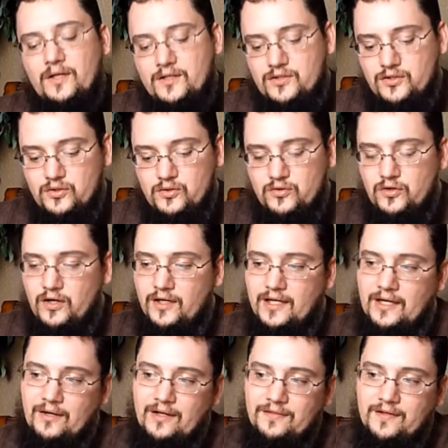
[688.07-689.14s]
It's too drawn
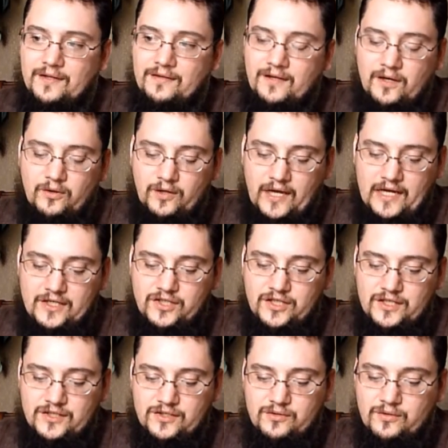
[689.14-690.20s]
down. I think the oak
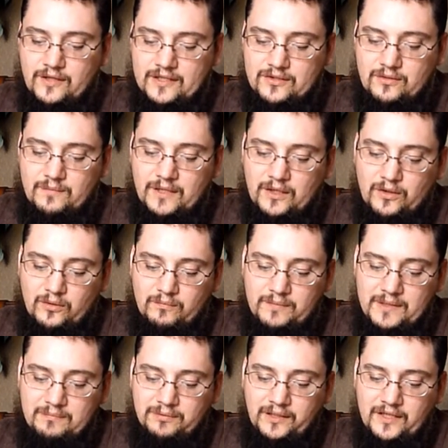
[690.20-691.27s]
aging is doing that, so I'm going to go
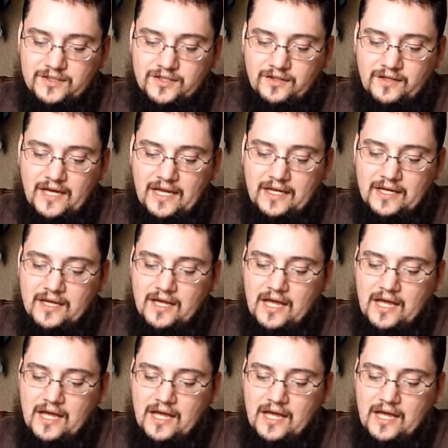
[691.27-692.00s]
B plus on that.